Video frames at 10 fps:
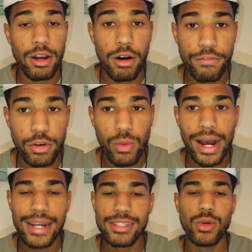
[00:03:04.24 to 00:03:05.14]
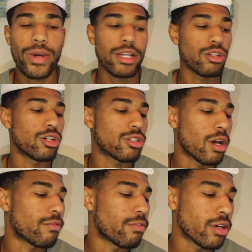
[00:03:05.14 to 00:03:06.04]
comfort wise, the way it looks
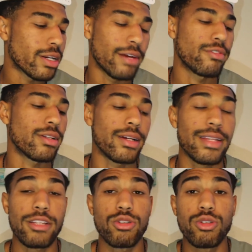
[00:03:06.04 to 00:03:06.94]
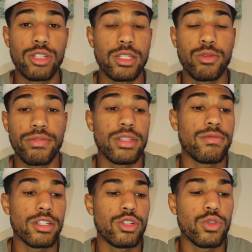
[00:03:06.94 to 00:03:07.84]
on foot and everything like that. So Yeezy
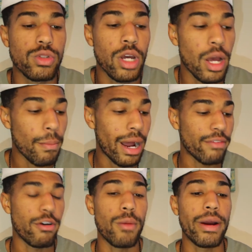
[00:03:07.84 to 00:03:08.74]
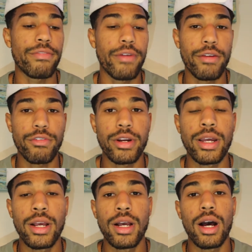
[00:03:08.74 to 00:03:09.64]
350 V2s, by far my
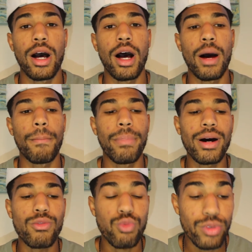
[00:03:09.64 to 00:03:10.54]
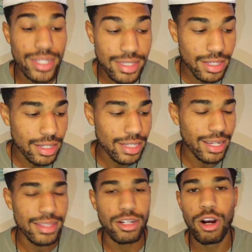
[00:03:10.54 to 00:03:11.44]
favorite. But recently,
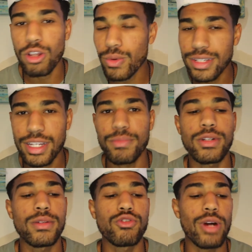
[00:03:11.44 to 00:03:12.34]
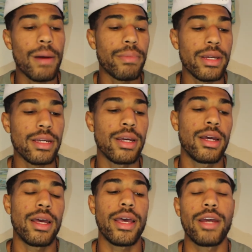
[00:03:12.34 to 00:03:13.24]
like the colorways they've been dropping
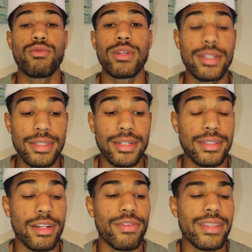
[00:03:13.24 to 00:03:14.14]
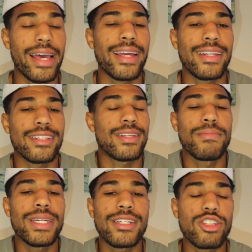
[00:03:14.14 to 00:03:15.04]
and releasing and stuff like that, like to
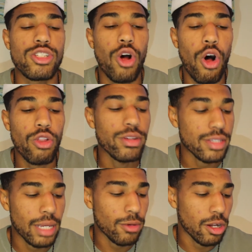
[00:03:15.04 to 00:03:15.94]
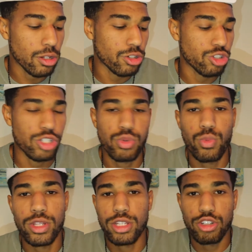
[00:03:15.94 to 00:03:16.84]
me it's just all the same colors,
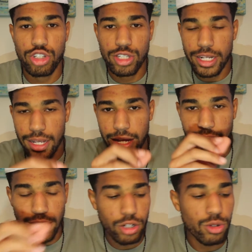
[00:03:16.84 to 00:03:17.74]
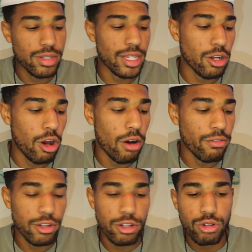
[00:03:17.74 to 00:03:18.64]
just with just like a little tint off,
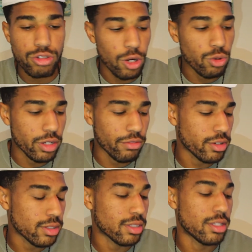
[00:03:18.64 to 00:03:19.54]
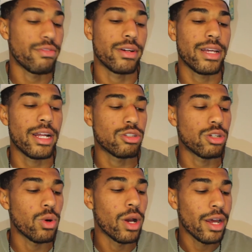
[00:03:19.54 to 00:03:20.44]
a little tone difference and stuff like that.
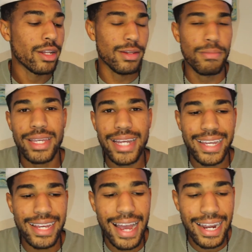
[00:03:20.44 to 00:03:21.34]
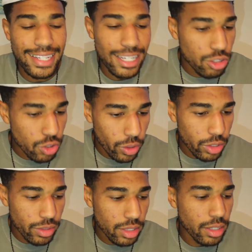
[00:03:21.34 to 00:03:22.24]
So to me, I kind of get
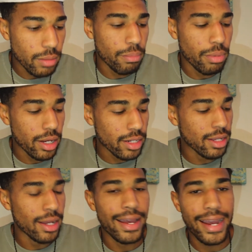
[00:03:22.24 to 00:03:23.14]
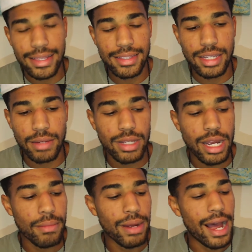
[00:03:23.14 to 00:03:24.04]
annoyed with it, but at the same
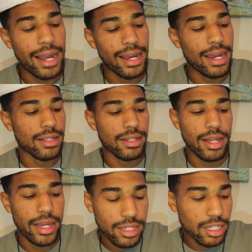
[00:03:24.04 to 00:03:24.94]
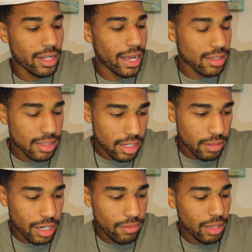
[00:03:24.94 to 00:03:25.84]
time I kind of like it at the
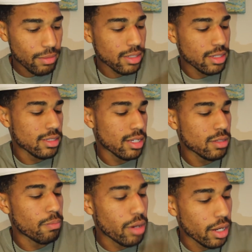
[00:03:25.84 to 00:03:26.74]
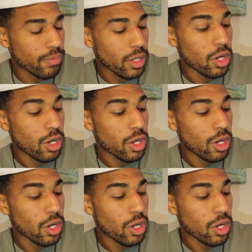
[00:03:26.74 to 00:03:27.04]
same time, if that makes any sense. But